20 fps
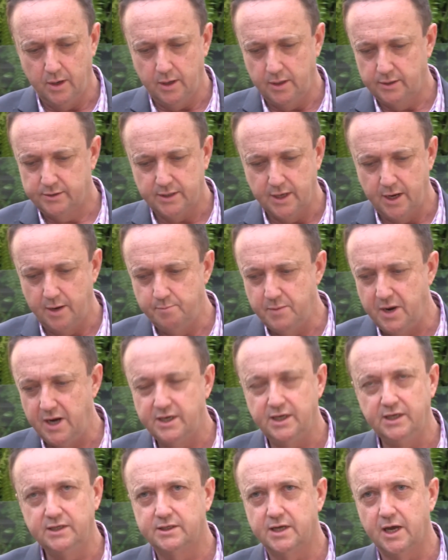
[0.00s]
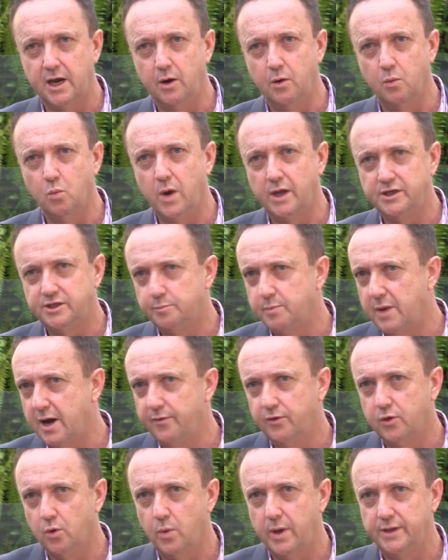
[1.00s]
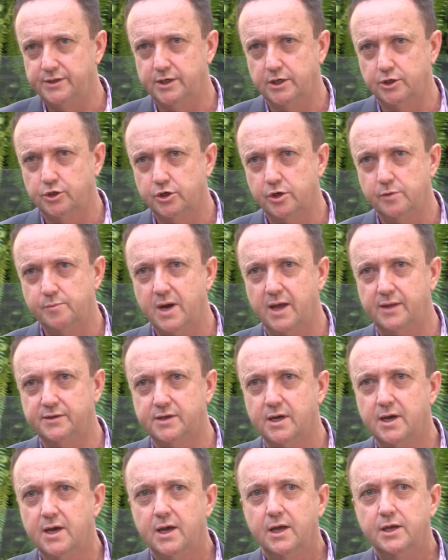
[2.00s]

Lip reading: say meetings, say once a month or once each 2 months.